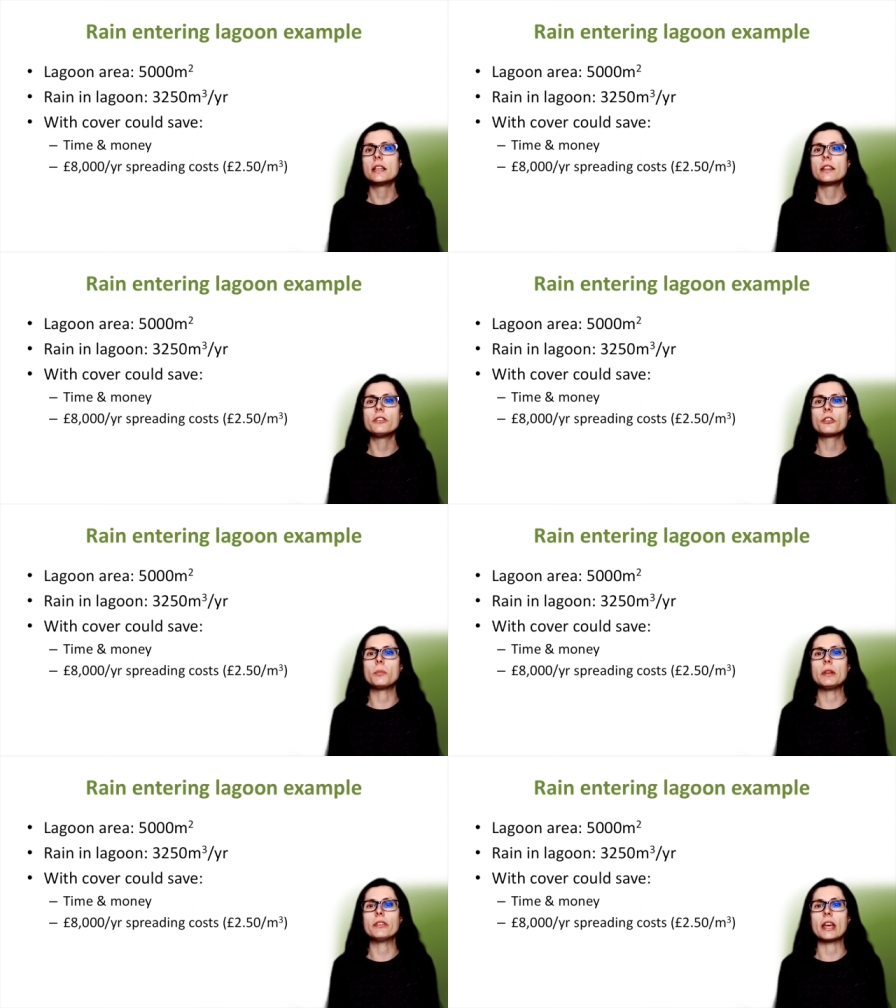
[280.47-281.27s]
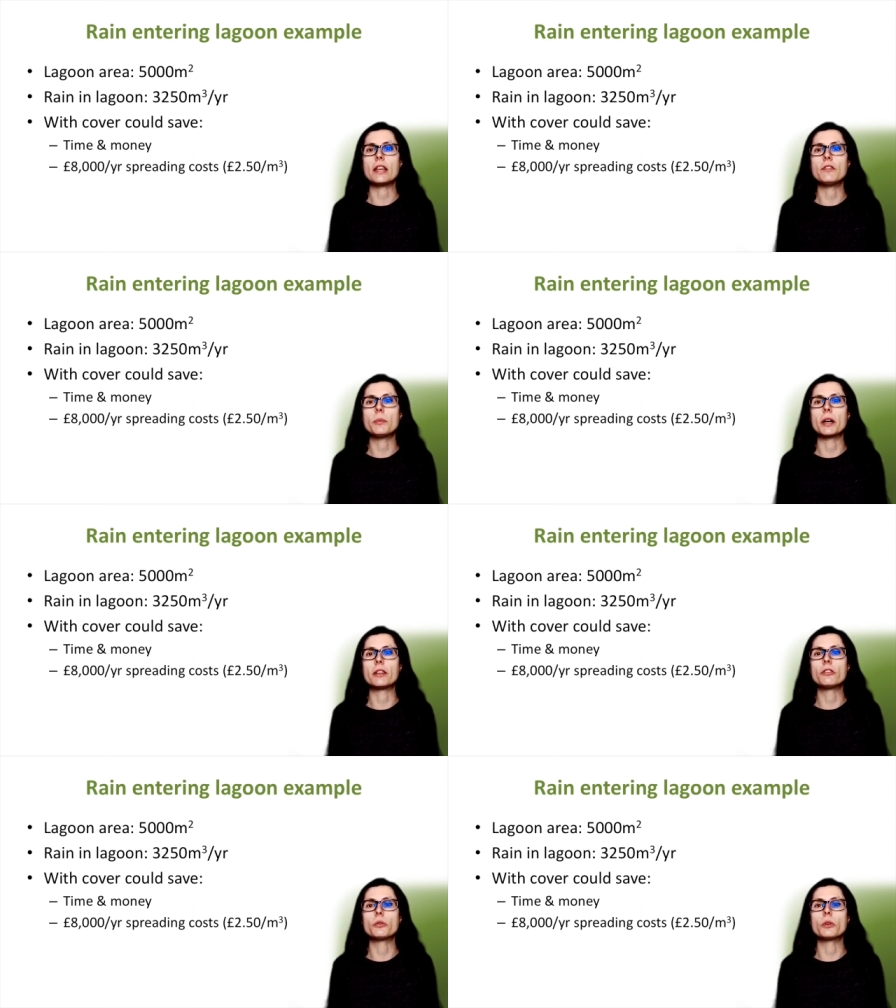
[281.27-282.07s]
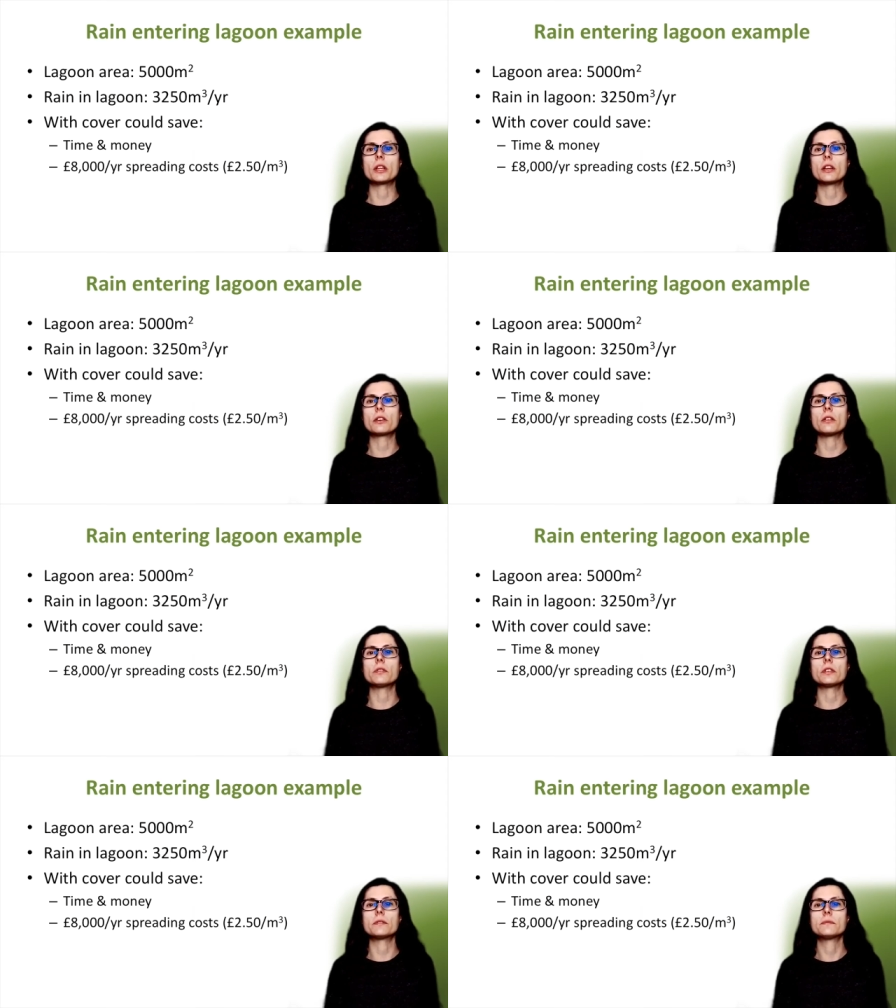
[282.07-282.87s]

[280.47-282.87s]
This could be saved by installing a cover.